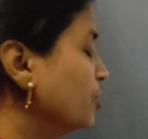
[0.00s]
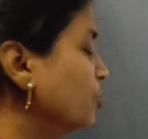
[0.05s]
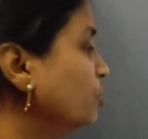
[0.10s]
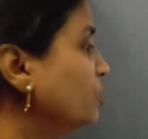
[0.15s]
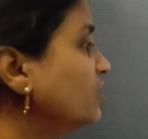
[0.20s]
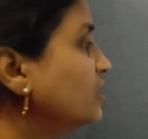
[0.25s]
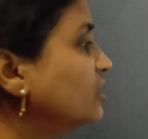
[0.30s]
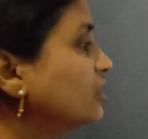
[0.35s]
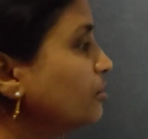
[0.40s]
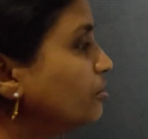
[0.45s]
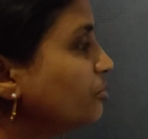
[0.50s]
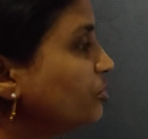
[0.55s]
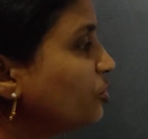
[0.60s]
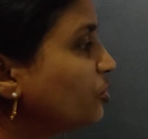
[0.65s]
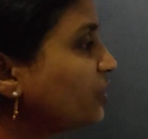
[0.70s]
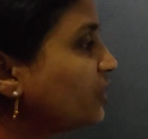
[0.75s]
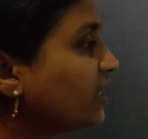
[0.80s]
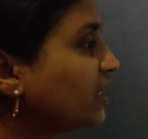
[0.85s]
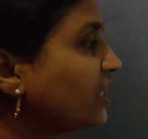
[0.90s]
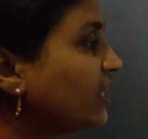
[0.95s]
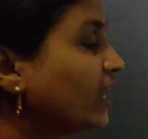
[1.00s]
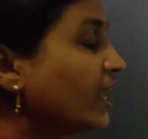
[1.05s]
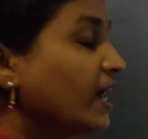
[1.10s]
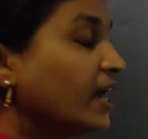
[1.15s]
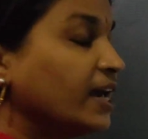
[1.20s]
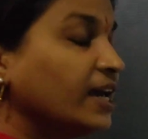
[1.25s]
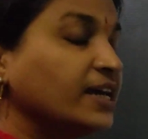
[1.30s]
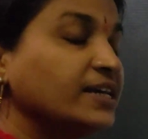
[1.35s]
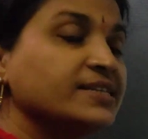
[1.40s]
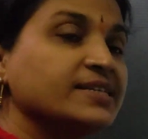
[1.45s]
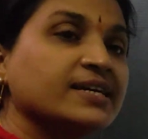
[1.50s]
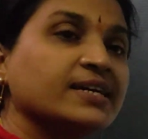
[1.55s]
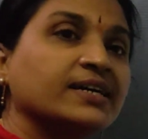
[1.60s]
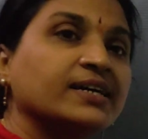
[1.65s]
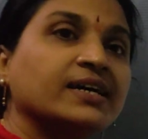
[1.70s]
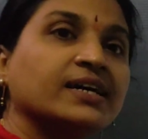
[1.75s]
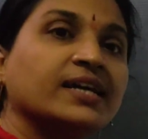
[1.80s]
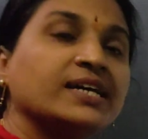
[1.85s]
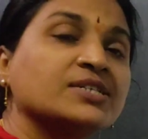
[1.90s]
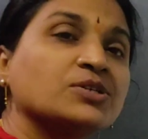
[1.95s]
No, the community
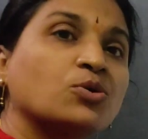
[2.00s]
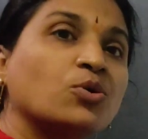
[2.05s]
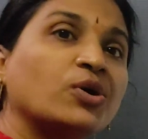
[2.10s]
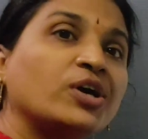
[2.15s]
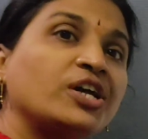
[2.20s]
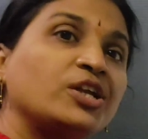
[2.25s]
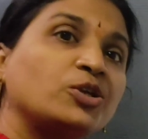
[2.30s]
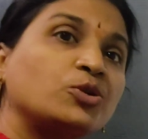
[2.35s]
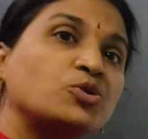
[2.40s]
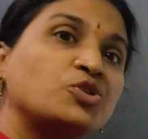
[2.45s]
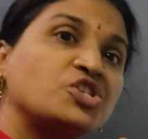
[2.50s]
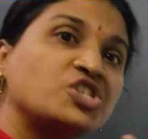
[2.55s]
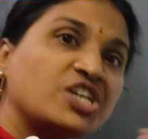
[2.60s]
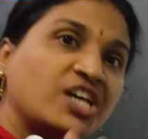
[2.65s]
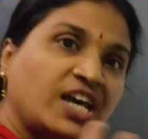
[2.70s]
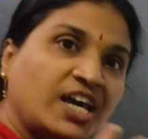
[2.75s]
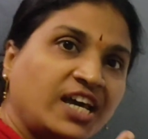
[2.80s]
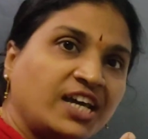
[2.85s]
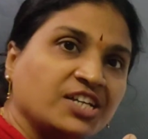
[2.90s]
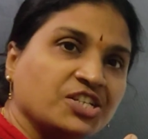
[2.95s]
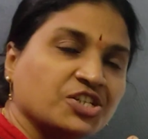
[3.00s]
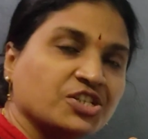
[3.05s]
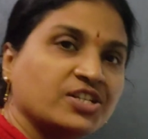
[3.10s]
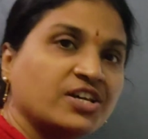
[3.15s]
is going to change.